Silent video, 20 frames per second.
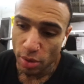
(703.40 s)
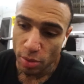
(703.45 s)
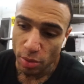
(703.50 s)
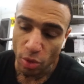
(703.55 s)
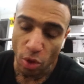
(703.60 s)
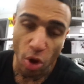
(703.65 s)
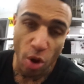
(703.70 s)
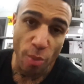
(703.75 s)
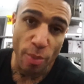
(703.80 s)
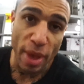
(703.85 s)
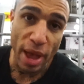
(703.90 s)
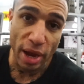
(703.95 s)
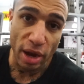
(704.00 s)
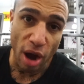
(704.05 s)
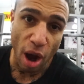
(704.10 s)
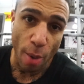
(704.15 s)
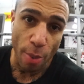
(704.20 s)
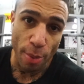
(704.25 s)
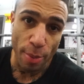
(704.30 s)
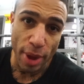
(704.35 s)
rolling back
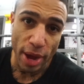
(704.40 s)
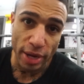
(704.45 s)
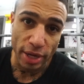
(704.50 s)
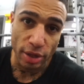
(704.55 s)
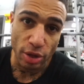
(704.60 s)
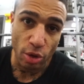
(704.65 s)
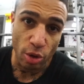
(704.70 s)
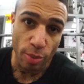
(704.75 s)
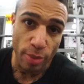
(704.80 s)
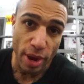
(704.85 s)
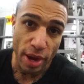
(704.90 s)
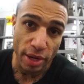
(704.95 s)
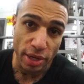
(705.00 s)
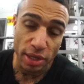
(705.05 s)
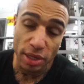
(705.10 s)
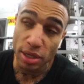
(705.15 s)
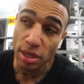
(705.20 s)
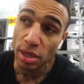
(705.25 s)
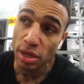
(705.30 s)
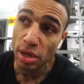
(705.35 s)
upper body, lower body,
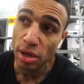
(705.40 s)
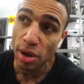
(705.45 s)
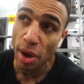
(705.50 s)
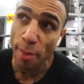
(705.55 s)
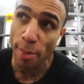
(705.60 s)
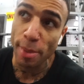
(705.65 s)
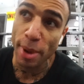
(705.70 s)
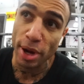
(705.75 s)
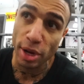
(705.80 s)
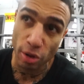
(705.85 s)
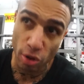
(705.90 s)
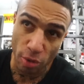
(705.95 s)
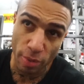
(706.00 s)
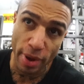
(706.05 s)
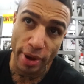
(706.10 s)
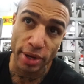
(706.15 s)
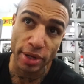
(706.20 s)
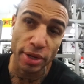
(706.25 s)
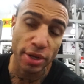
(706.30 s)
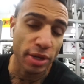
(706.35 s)
upper body, lower
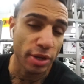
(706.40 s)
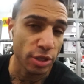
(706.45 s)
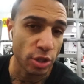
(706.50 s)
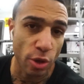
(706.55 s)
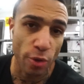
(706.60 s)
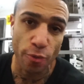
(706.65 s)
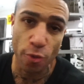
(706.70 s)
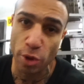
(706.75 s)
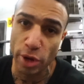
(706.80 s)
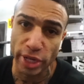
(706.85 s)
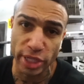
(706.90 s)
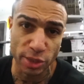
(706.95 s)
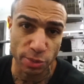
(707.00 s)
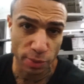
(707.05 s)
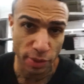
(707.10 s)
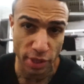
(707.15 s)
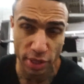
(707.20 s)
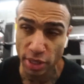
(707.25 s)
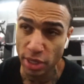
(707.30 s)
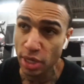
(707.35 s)
body. So 4-day
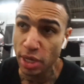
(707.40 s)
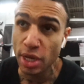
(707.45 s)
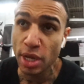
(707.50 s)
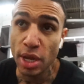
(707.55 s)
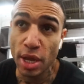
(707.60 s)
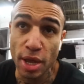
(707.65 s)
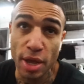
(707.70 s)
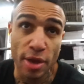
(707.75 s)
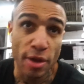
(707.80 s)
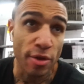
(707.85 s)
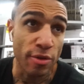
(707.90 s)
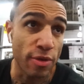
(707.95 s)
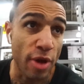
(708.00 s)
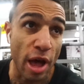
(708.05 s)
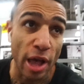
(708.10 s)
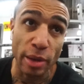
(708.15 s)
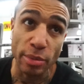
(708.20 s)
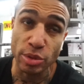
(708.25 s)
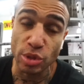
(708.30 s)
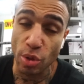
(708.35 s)
split,
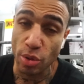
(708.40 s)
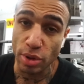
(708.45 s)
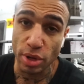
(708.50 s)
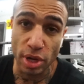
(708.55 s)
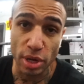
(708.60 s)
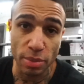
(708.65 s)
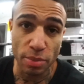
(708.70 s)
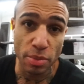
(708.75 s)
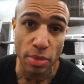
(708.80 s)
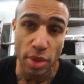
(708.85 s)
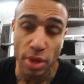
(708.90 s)
volume's going up.